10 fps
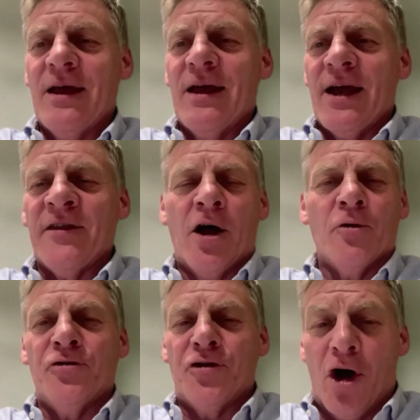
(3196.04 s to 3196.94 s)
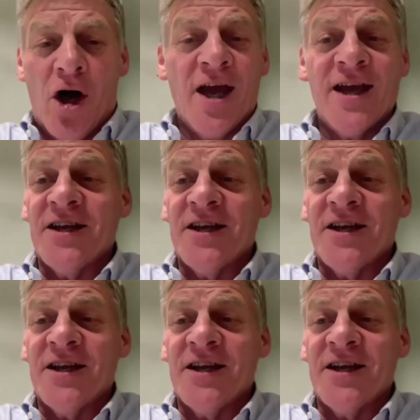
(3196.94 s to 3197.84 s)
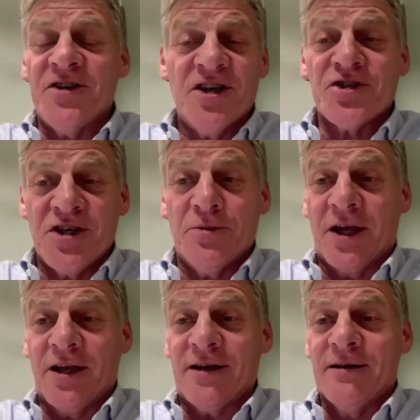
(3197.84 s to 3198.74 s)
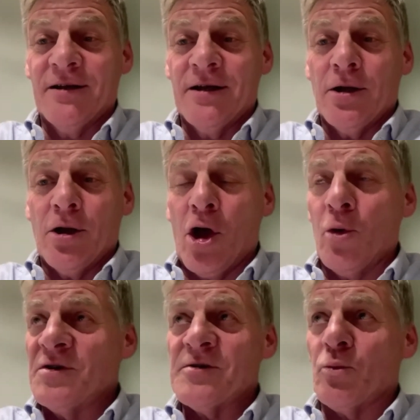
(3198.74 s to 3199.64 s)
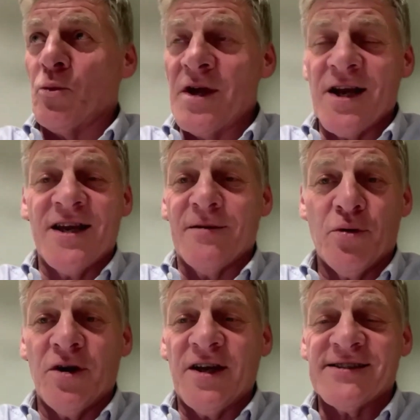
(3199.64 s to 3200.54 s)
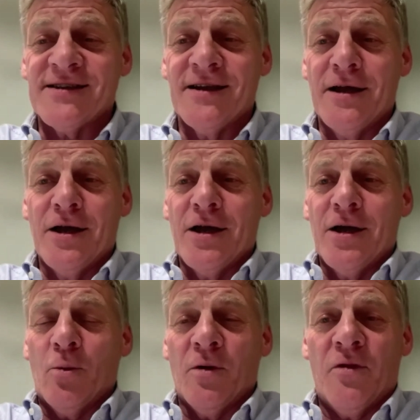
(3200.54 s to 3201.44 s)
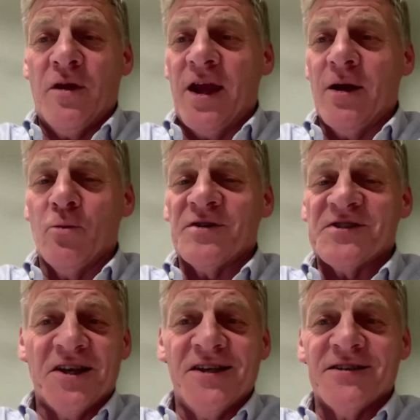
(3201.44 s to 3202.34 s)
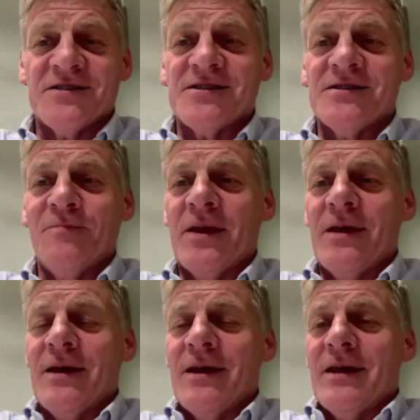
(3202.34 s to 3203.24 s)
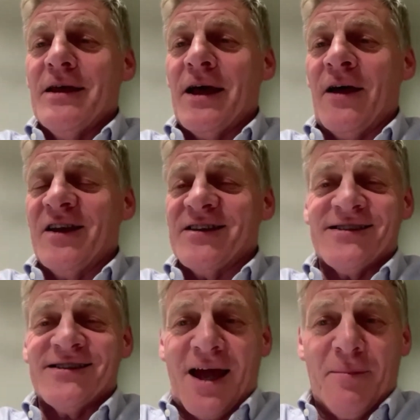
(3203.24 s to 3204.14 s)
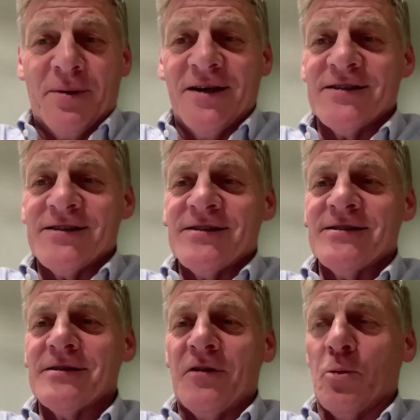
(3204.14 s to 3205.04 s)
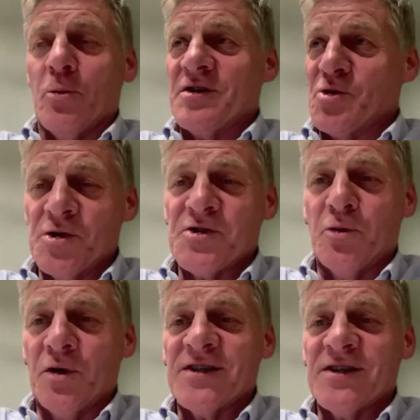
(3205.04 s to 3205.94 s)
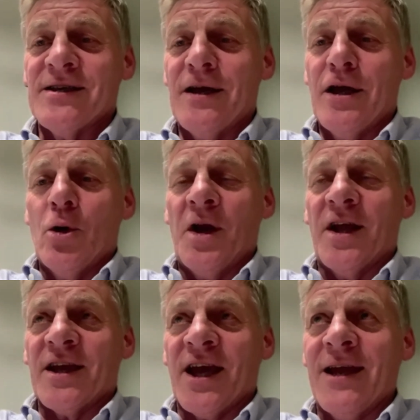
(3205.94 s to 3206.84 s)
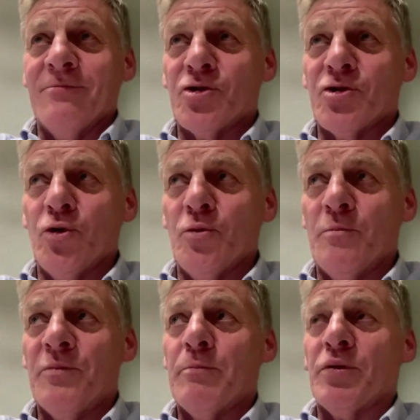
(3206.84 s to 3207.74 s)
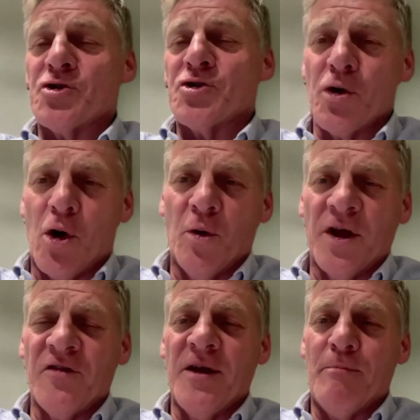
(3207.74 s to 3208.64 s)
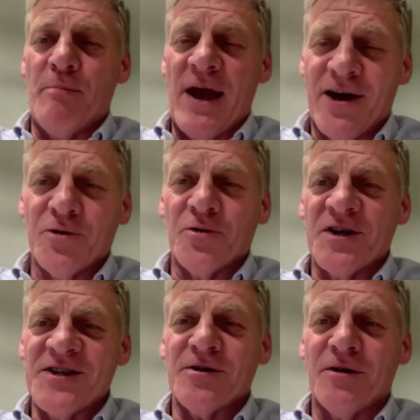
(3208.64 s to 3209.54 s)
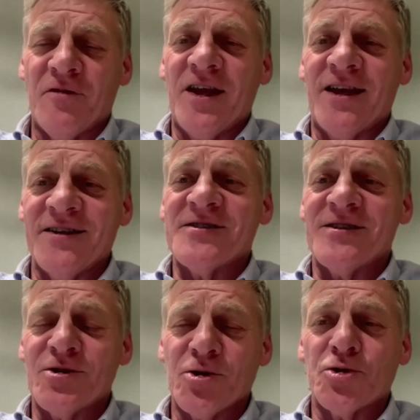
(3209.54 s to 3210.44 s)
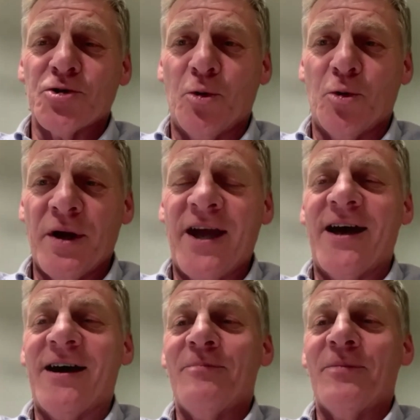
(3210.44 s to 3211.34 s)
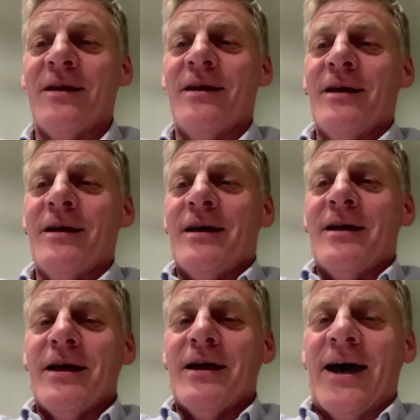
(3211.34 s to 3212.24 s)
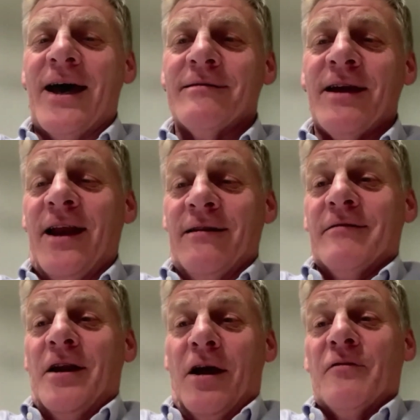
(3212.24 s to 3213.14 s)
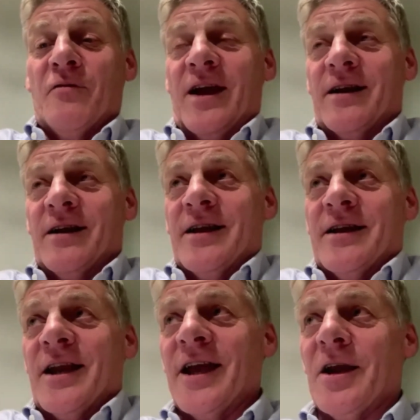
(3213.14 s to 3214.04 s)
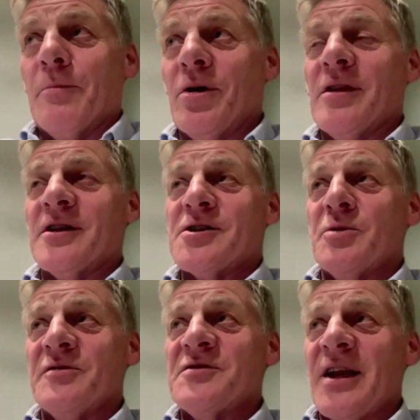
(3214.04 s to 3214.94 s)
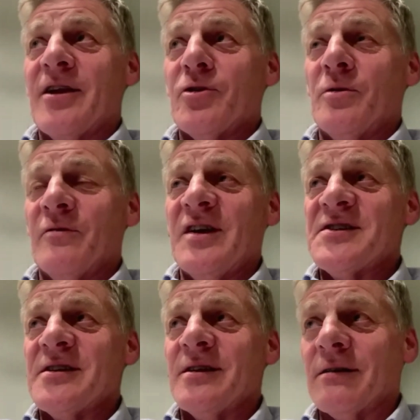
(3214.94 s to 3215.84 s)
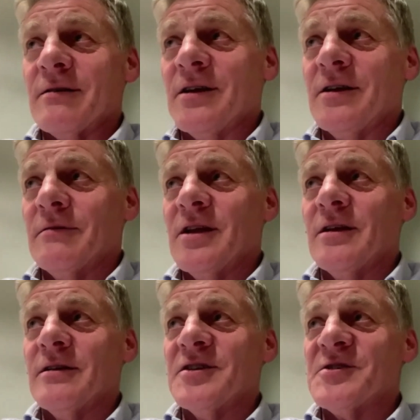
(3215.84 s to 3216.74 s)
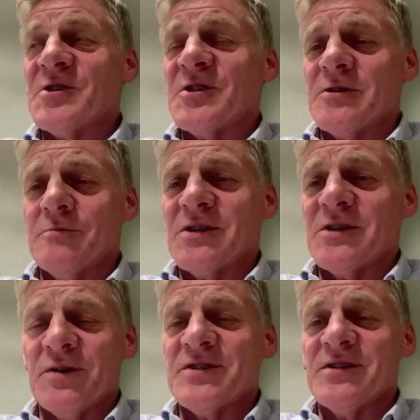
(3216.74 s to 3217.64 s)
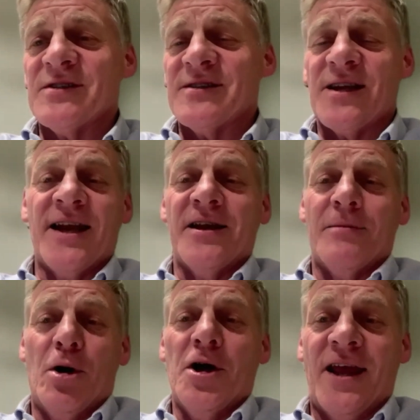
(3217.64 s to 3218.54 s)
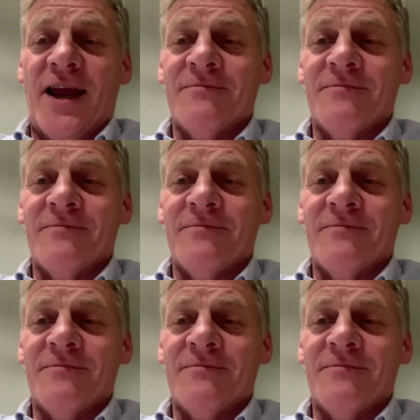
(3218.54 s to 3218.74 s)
and they'll die in a ditch doing it. I was really impressed with their resilience, their stubbornness, their resourcefulness when it came to patrolling the boundaries of their institutional power. And frankly, getting out of politics, we've set out to invest in systems and businesses that undermine that,